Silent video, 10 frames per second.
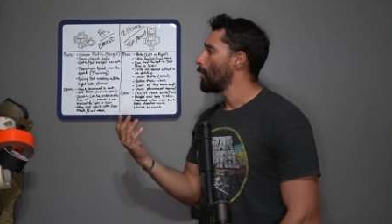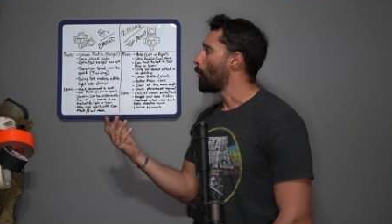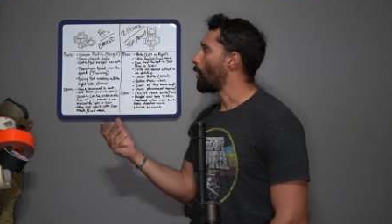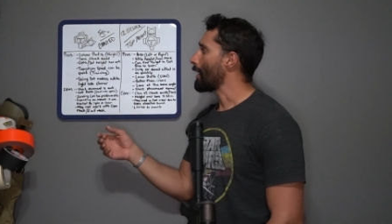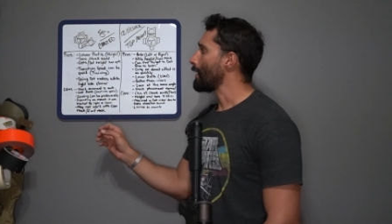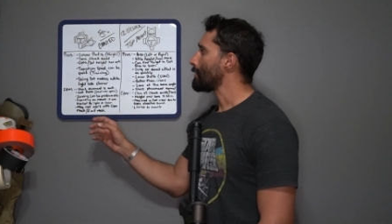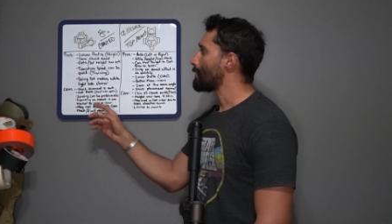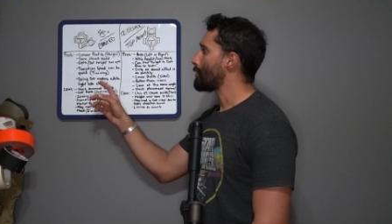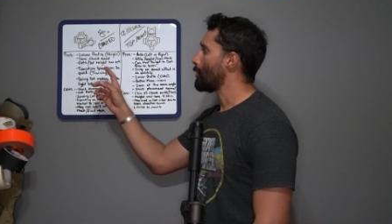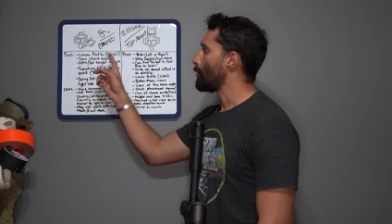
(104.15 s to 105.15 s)
One
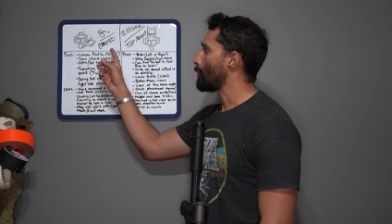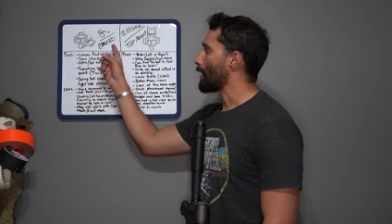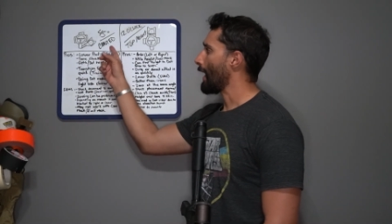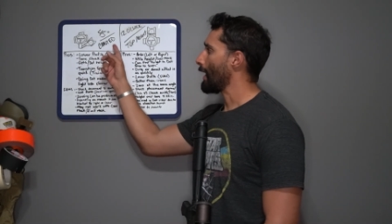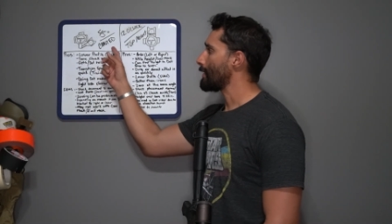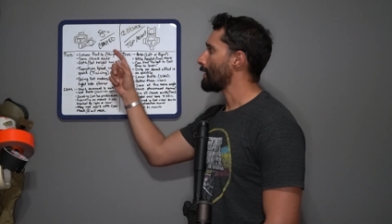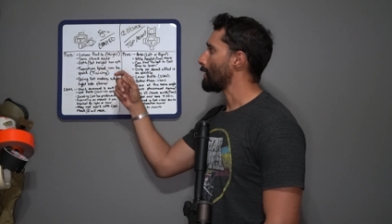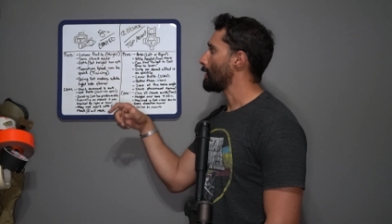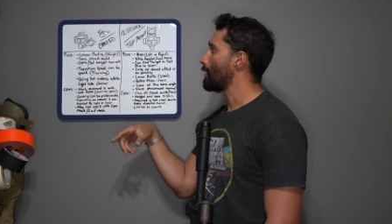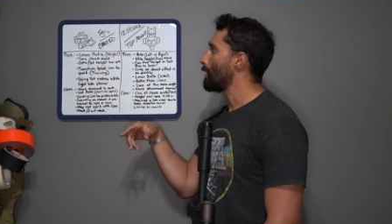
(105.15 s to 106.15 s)
is to cant
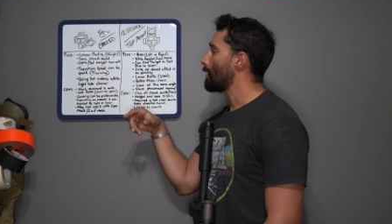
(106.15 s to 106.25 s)
it,